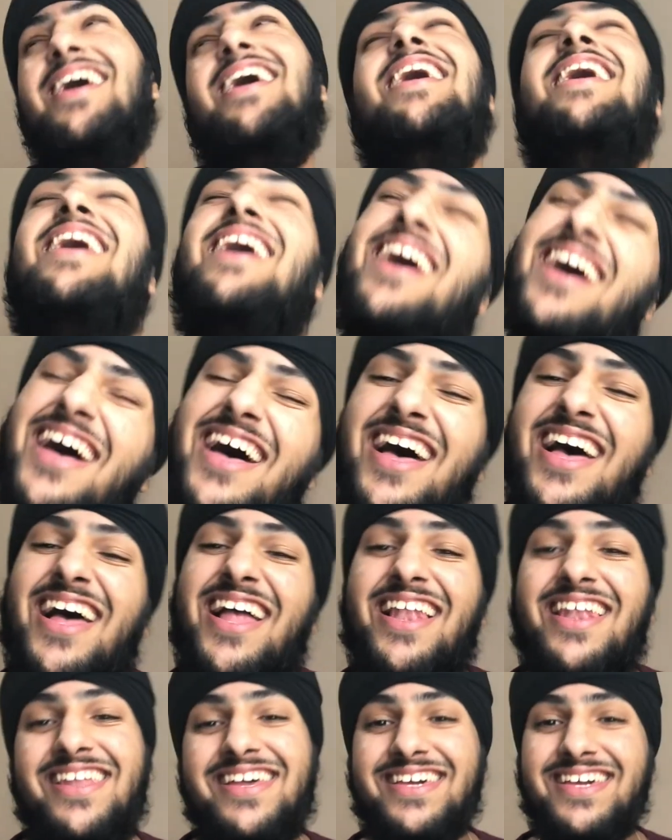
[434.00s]
Uh-uh,
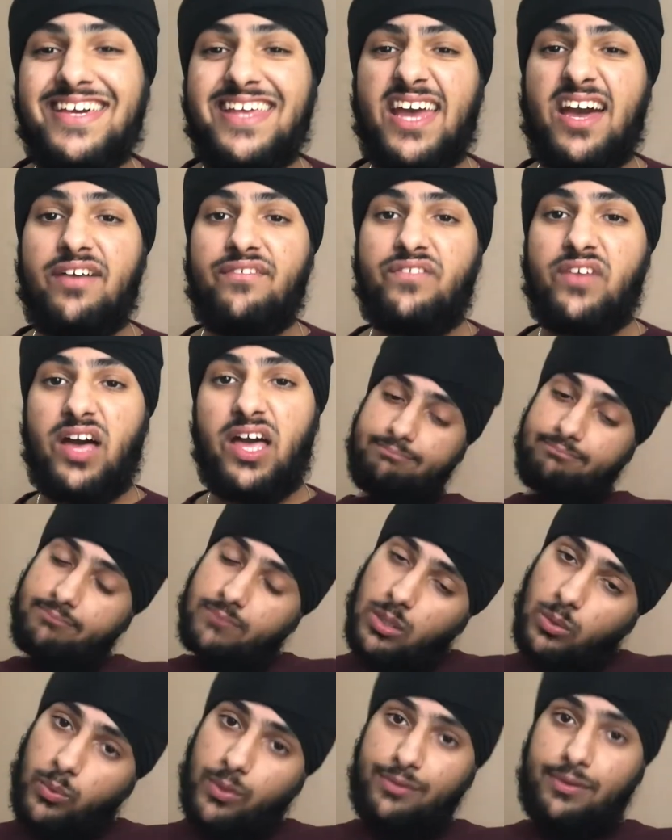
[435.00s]
look at our body,
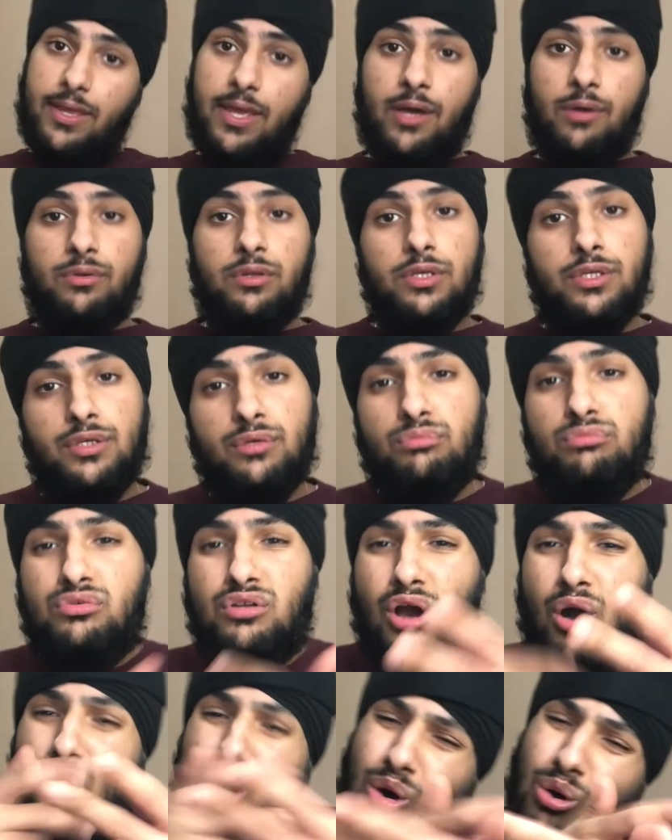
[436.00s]
but what the hell do you
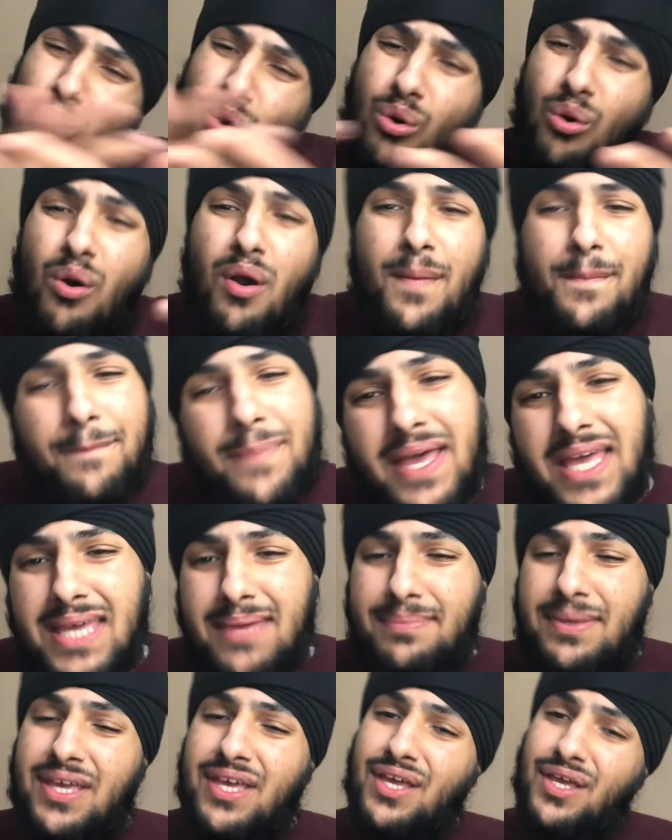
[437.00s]
know? Ooh,
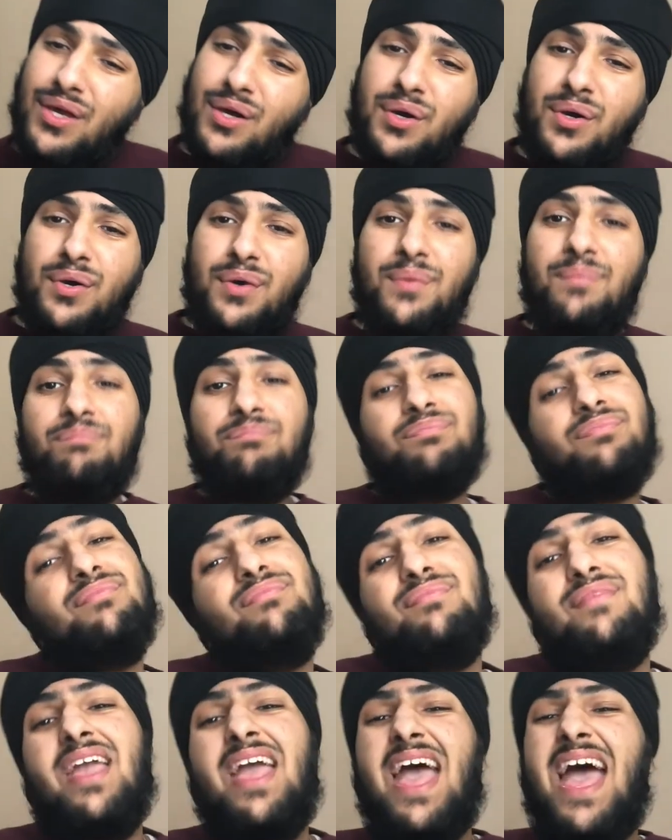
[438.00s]
baby, ooh.
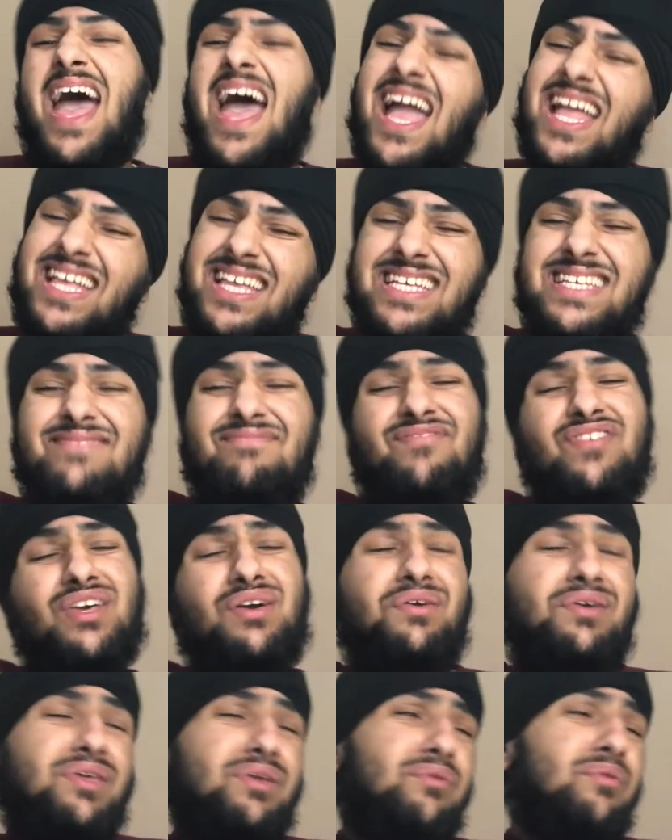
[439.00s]
I can
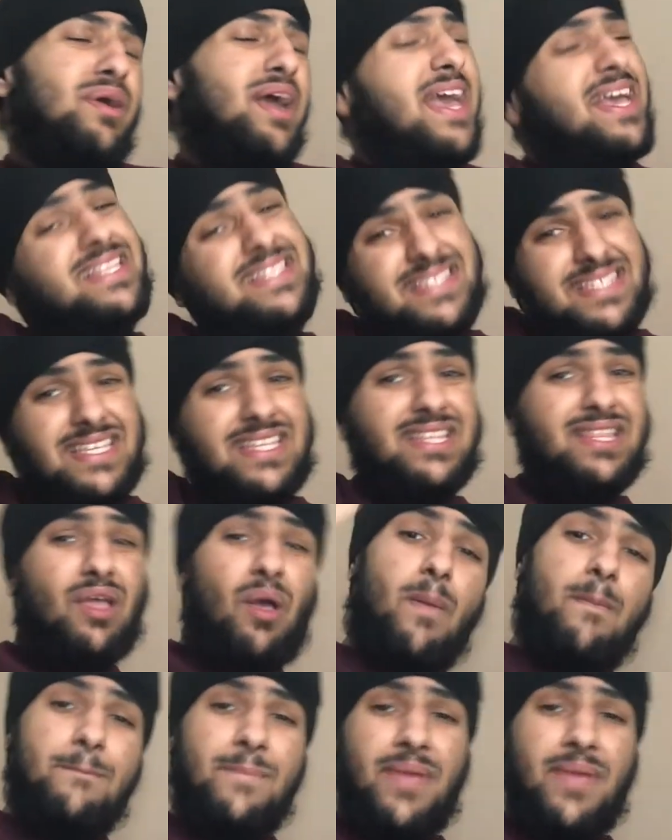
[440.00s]
feel you hating on